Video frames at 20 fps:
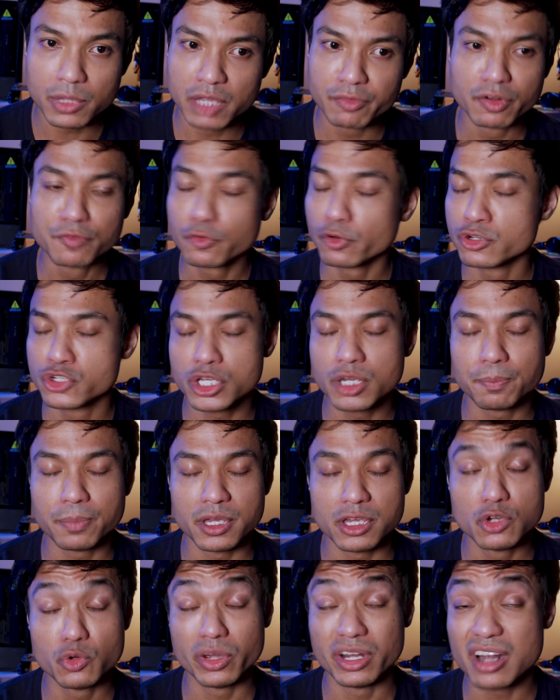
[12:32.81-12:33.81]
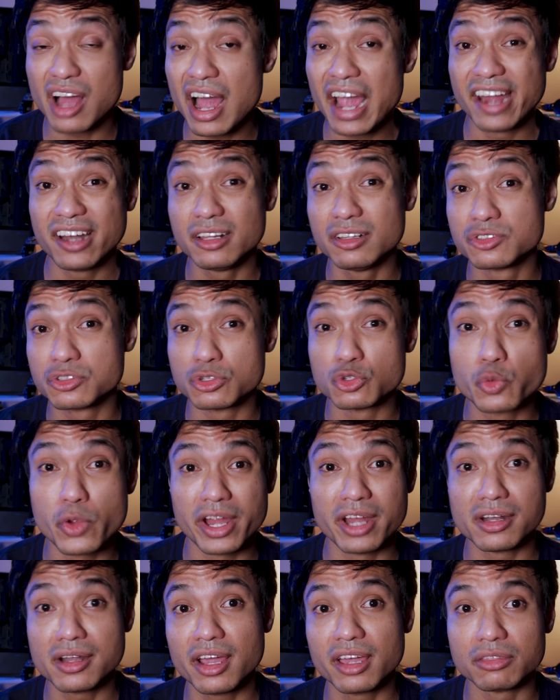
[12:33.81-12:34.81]
Even for GPU, it idles on
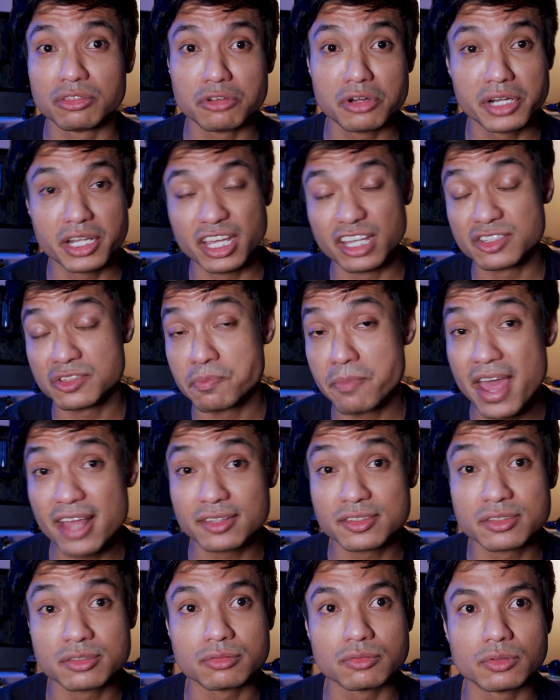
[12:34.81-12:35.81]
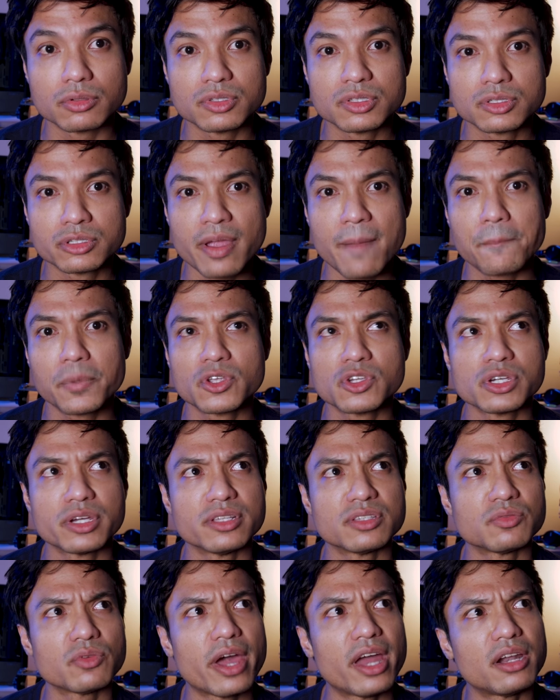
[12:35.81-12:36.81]
2930. Its max
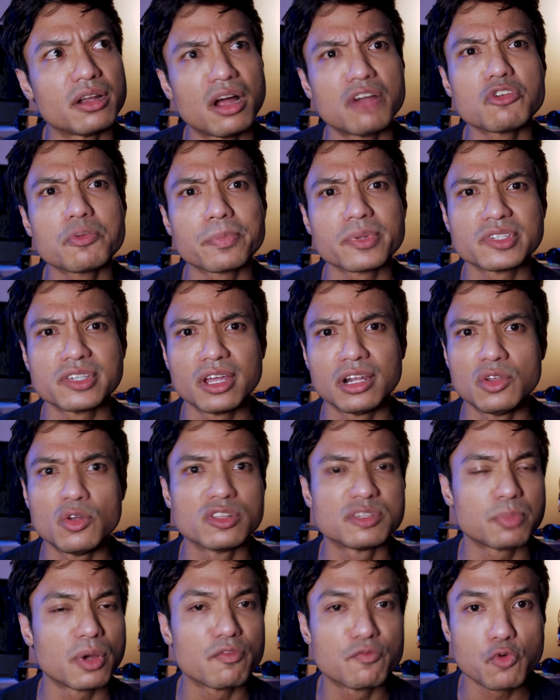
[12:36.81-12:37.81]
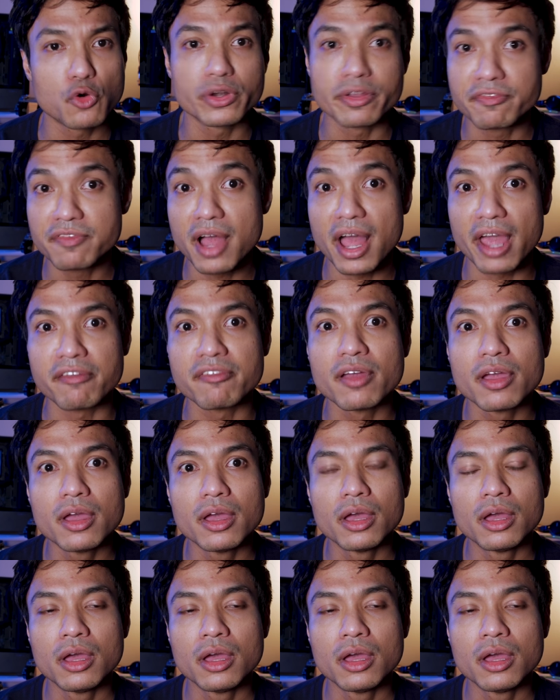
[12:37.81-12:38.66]
temperature is at 100% load, it's about 45.